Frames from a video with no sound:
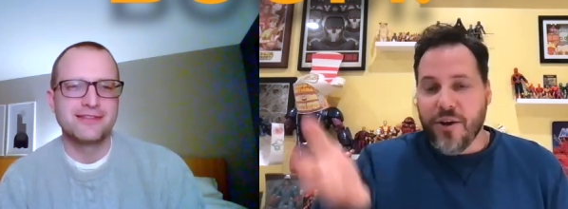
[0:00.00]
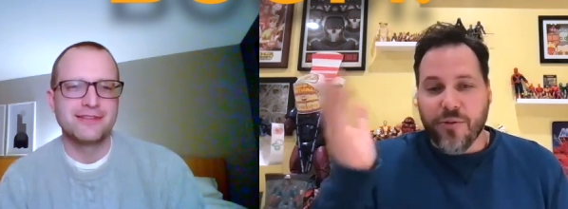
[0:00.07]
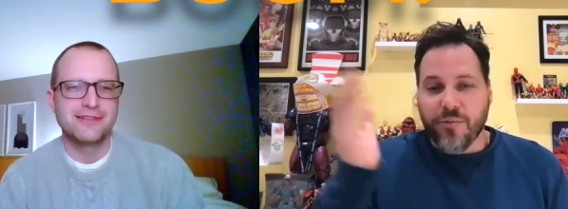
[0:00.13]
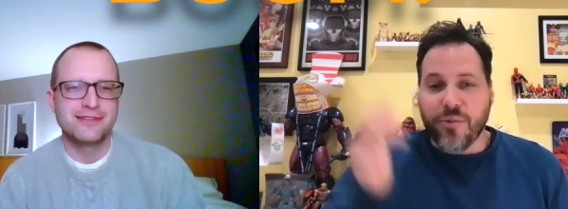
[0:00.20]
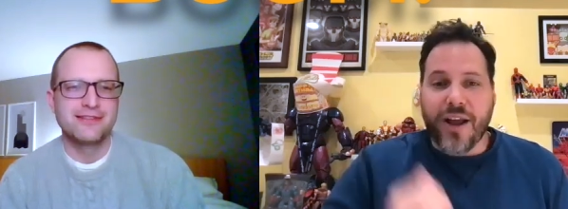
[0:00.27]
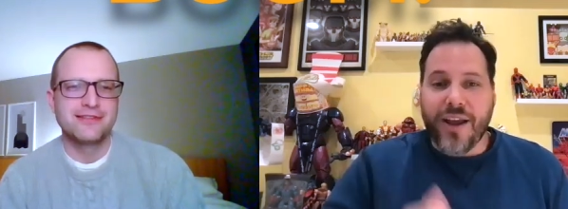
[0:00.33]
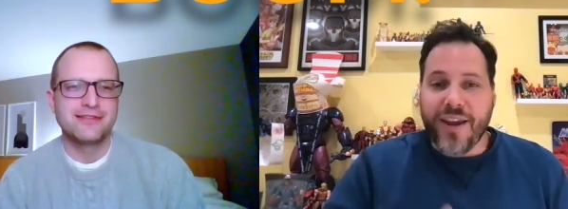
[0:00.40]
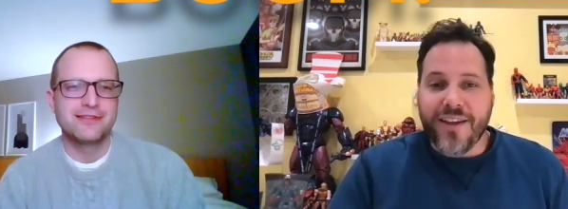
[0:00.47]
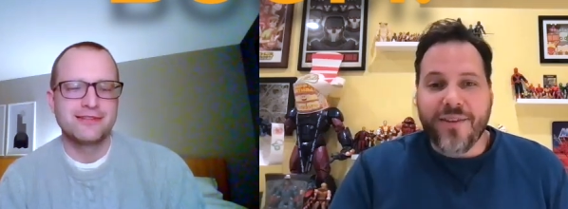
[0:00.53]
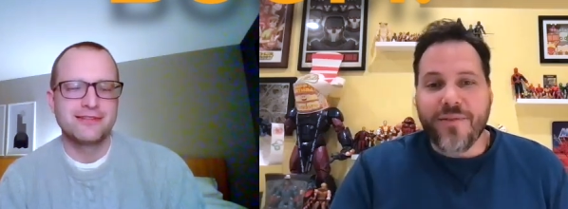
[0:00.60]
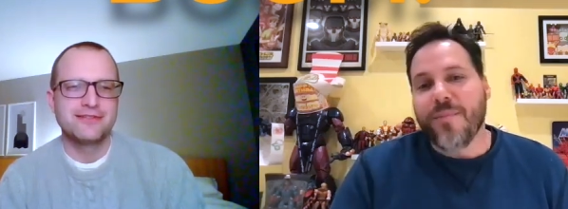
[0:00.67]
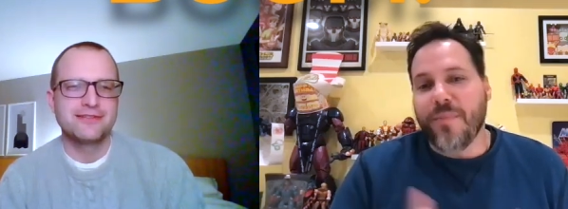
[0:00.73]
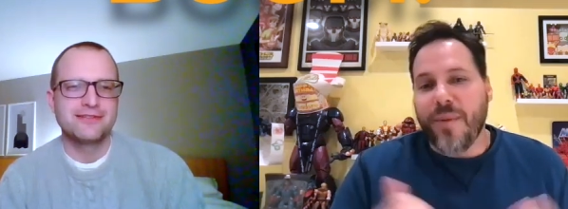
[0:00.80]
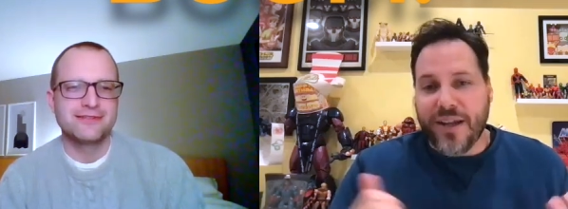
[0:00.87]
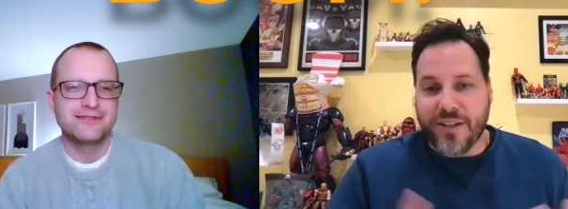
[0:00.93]
Speaker 1: Ryan,
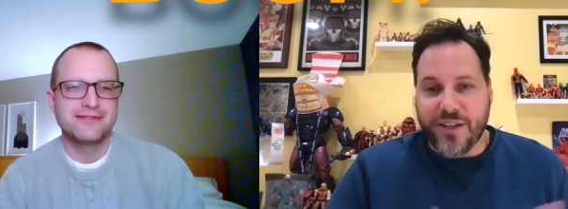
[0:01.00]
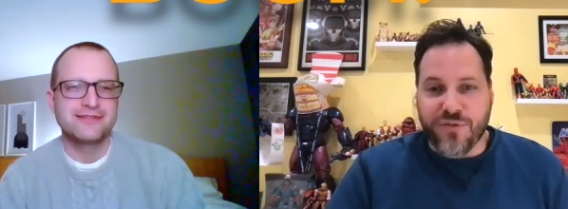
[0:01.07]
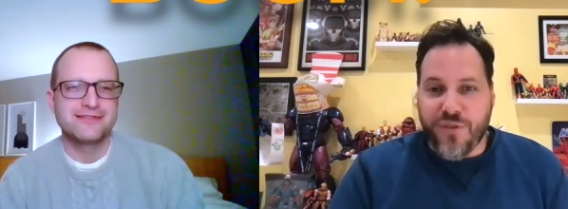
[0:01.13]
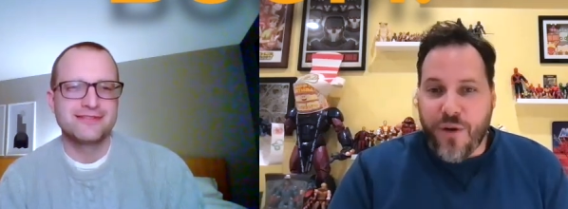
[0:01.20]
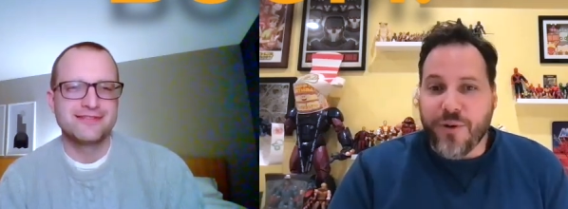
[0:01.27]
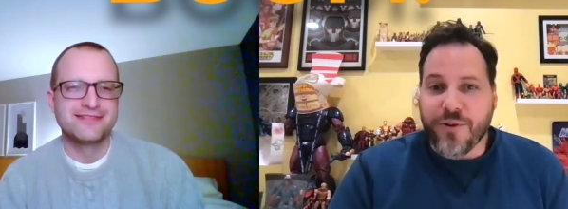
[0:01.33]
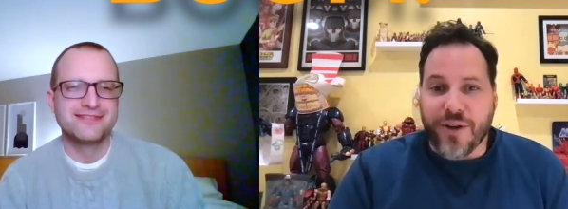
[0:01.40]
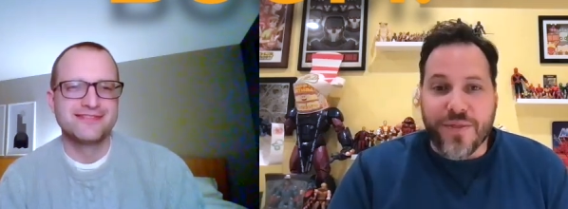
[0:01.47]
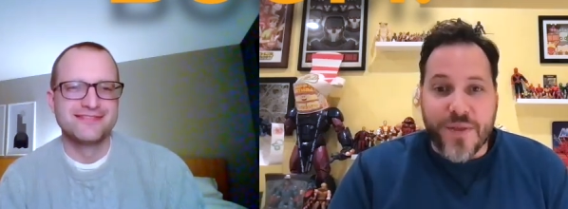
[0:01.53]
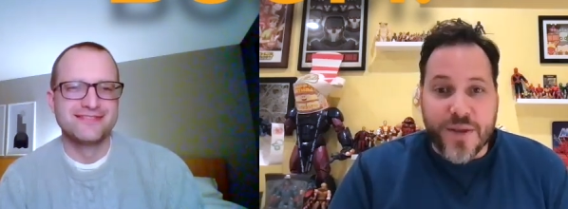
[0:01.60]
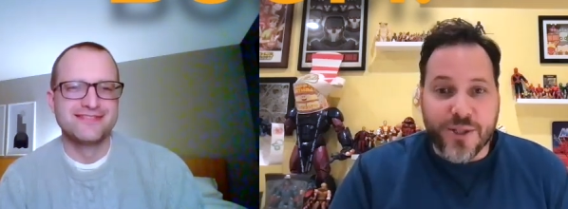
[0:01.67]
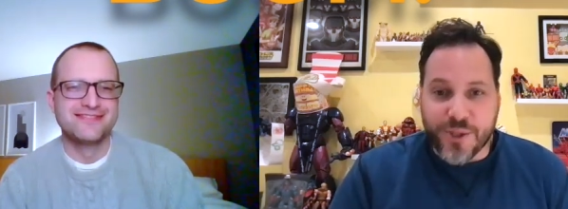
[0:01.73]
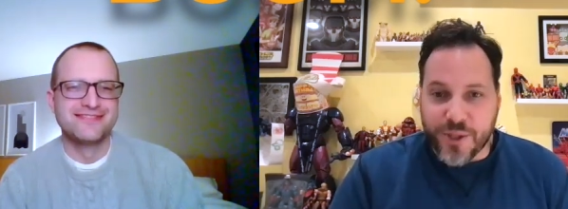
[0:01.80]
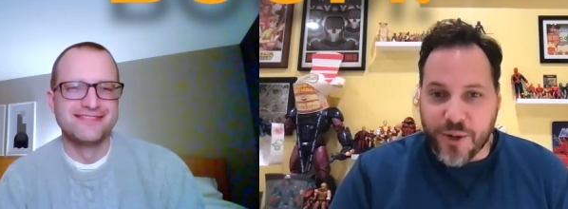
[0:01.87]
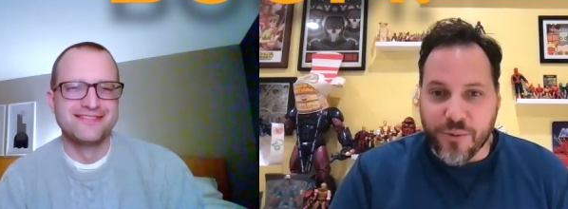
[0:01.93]
by default on this
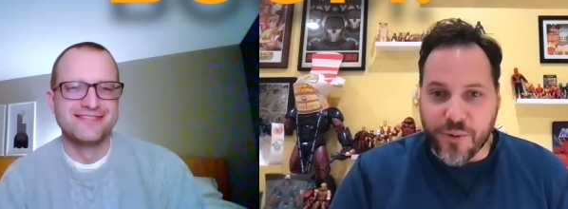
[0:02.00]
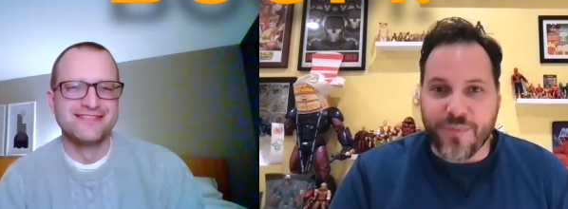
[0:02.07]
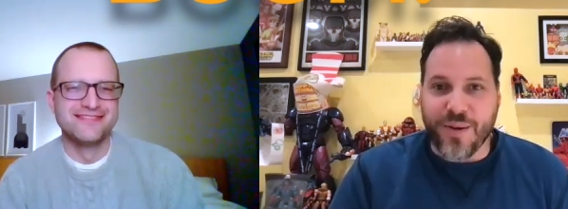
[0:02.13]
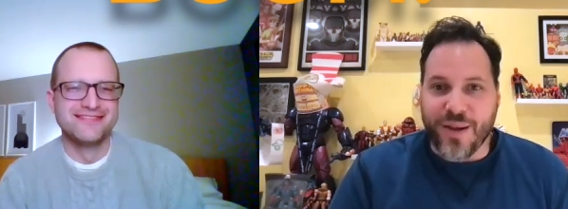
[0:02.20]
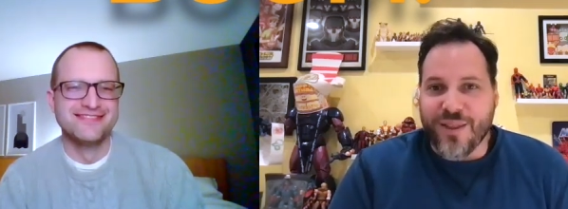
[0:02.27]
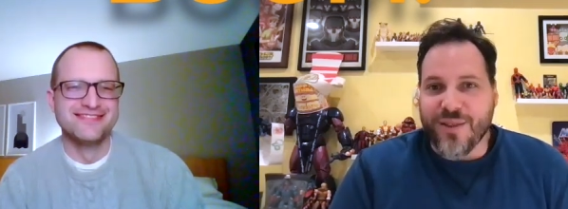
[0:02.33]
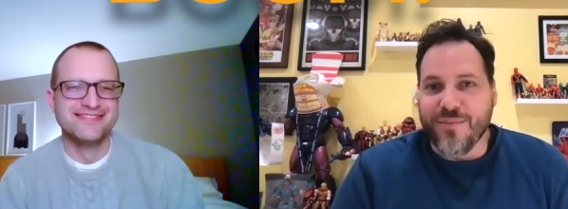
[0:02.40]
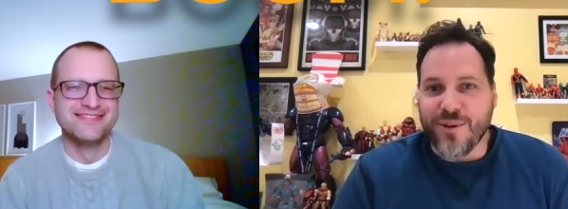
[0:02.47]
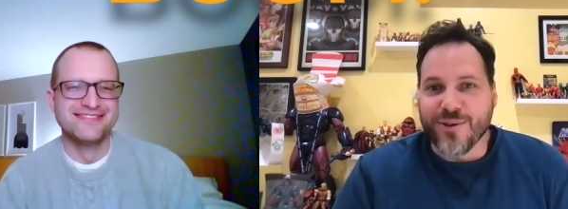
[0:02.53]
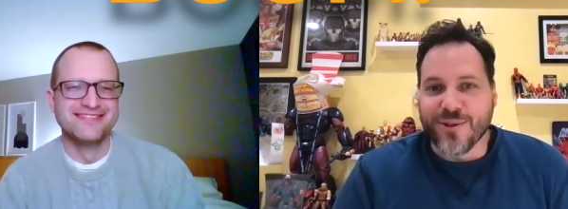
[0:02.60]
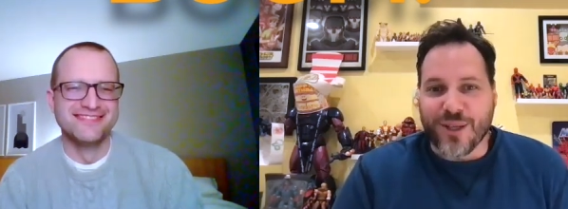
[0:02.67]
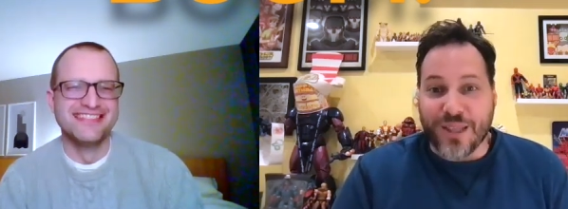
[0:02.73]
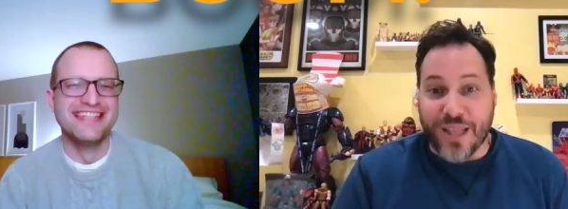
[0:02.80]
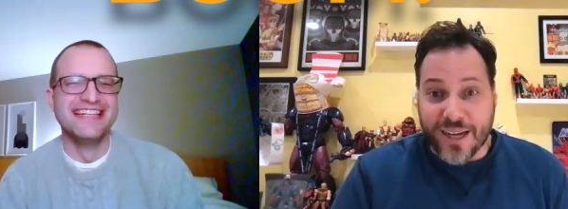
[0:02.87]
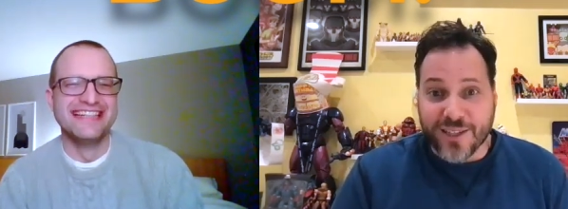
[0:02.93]
show, would be the
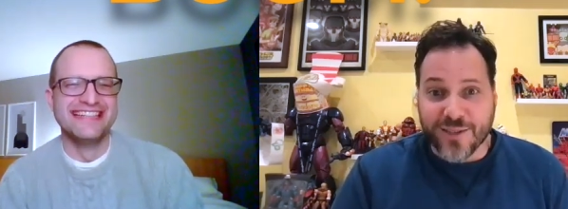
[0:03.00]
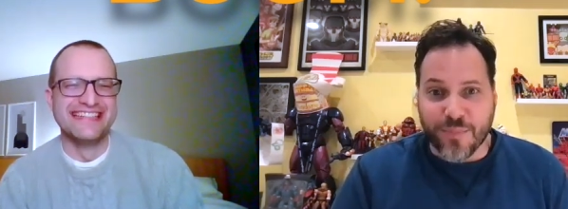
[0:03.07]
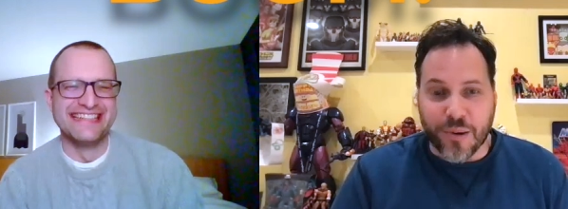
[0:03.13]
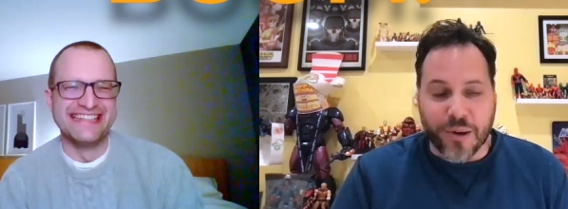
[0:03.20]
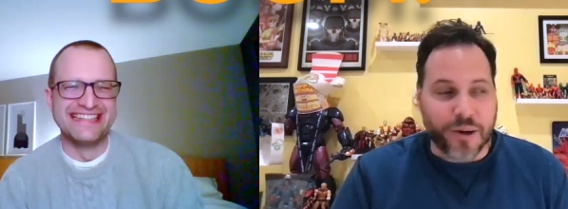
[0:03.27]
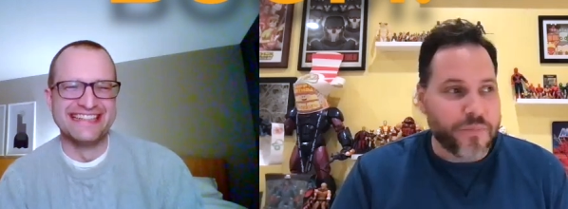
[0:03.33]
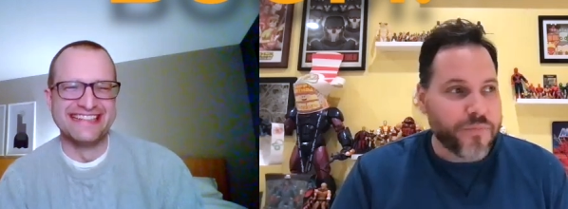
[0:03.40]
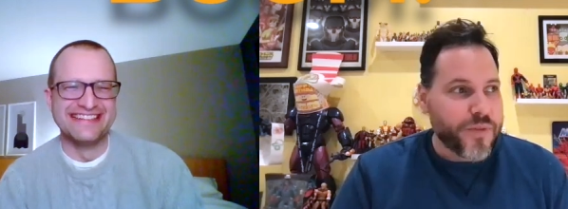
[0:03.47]
musical expert.